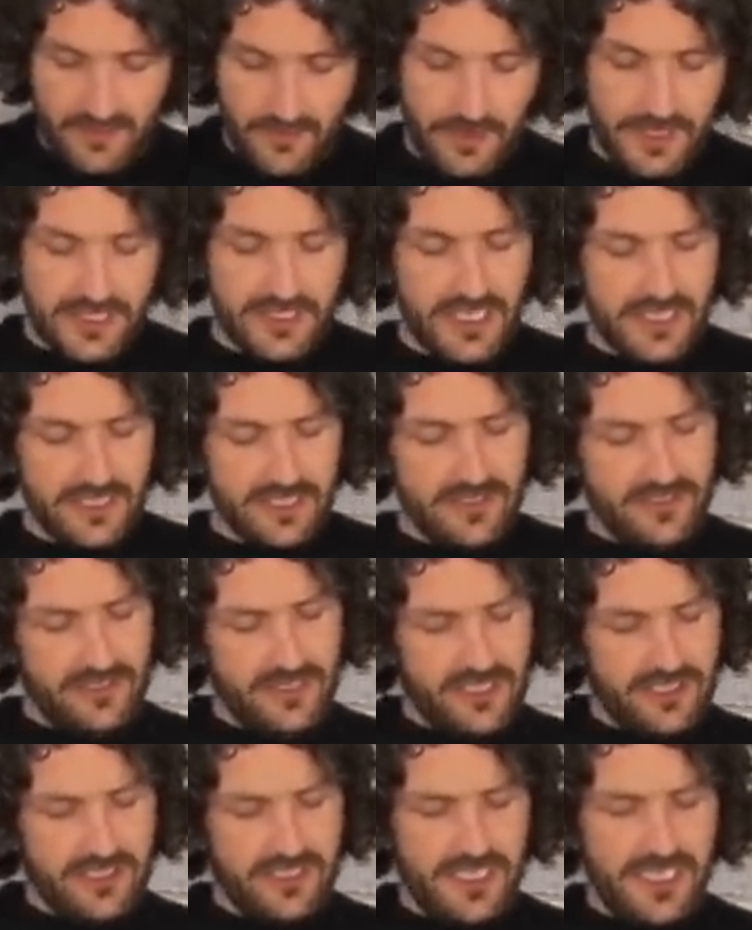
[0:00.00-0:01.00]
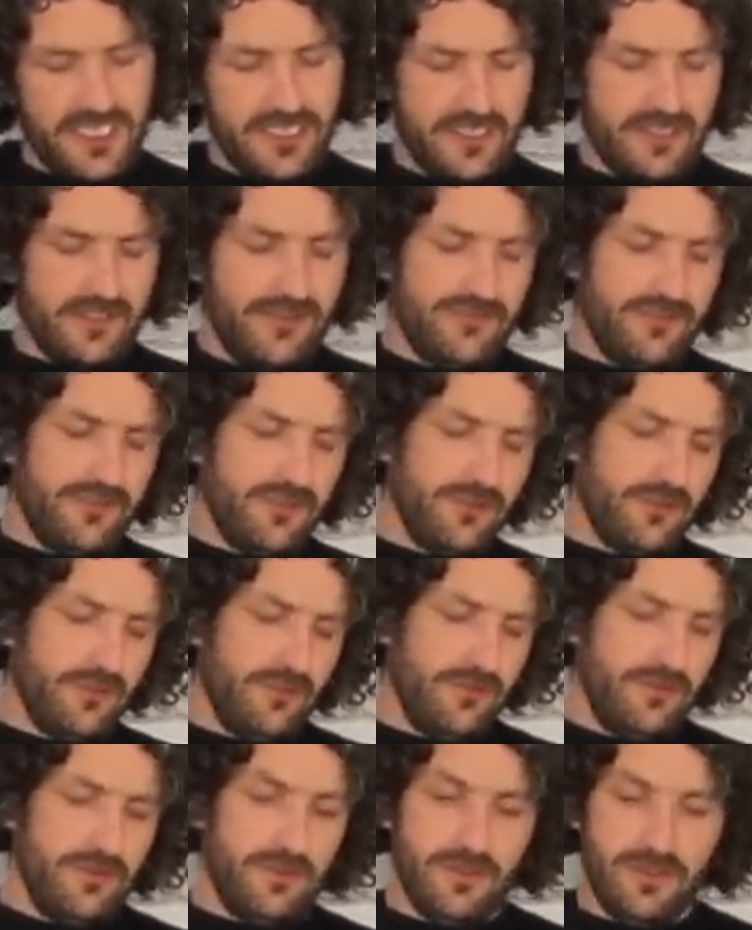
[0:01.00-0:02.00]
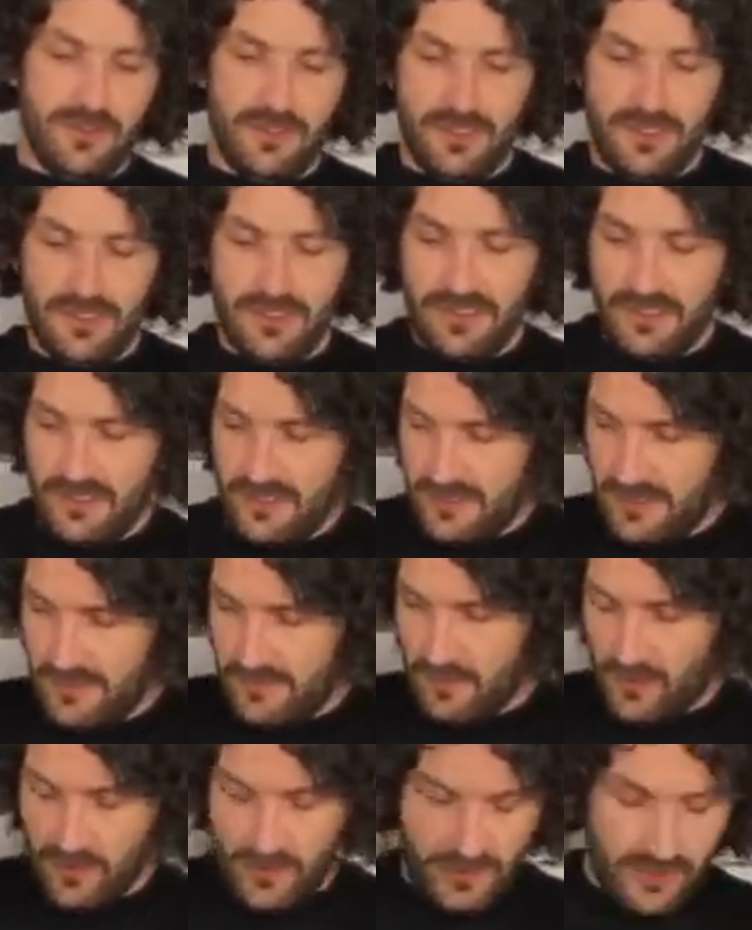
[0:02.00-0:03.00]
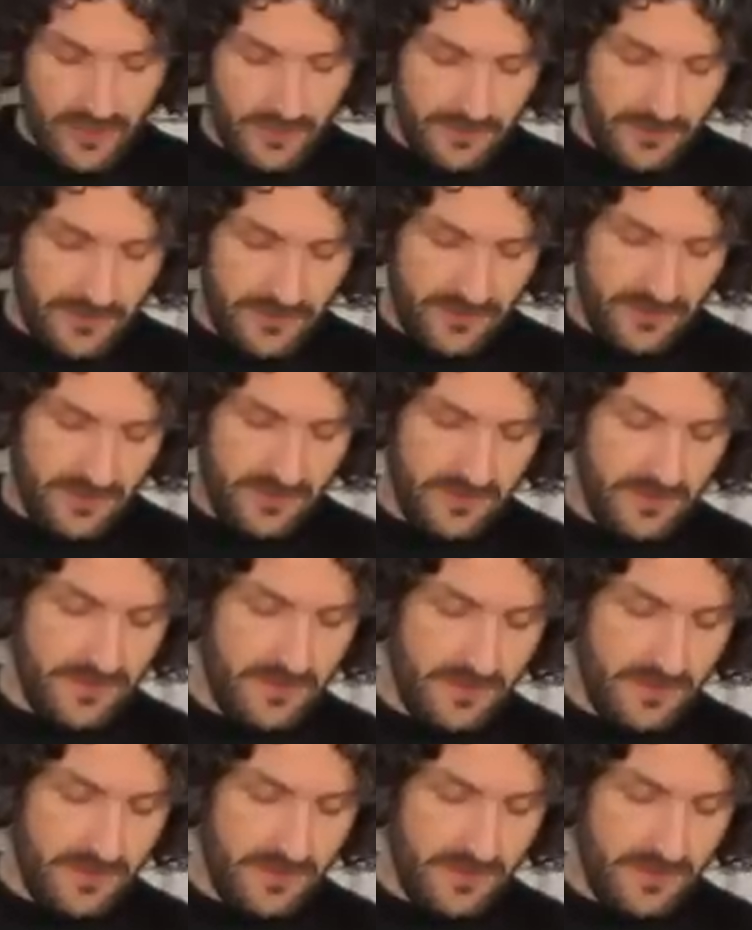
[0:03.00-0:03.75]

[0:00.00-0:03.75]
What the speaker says: we just take a few more loops.